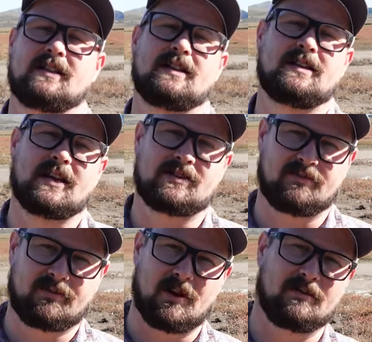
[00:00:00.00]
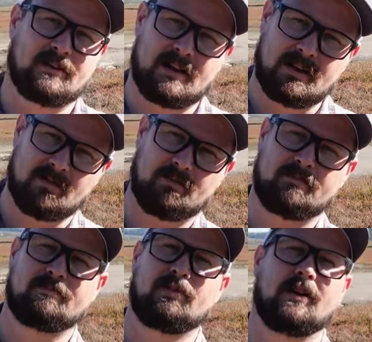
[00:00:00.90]
and then you got your phone, and you can
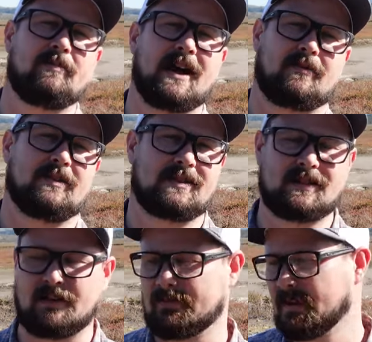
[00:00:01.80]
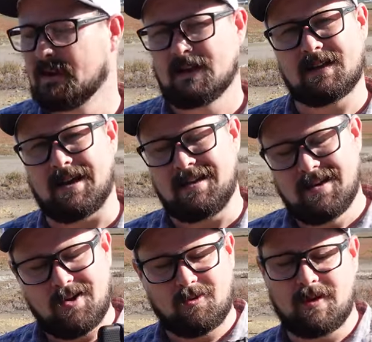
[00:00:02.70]
put it back where it's safe. Okay,
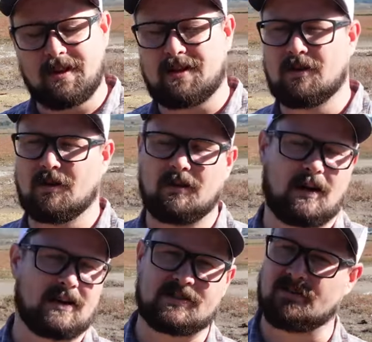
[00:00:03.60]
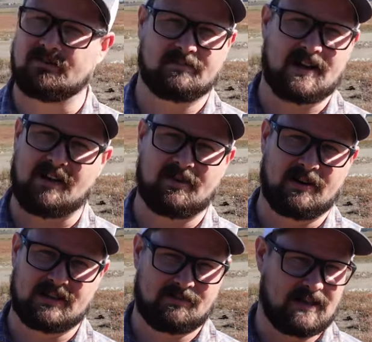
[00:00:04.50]
really cool. Also not
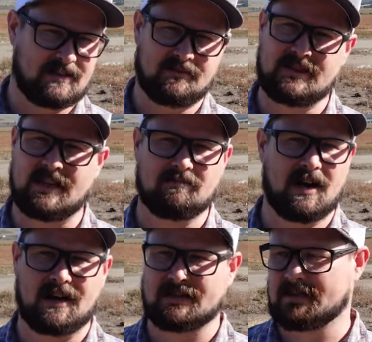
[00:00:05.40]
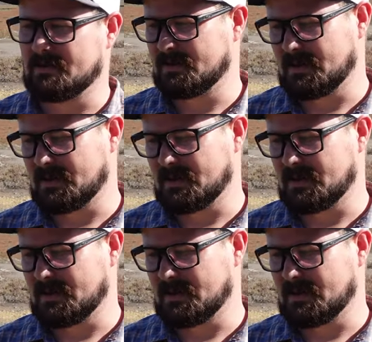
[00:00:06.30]
very expensive, $10 or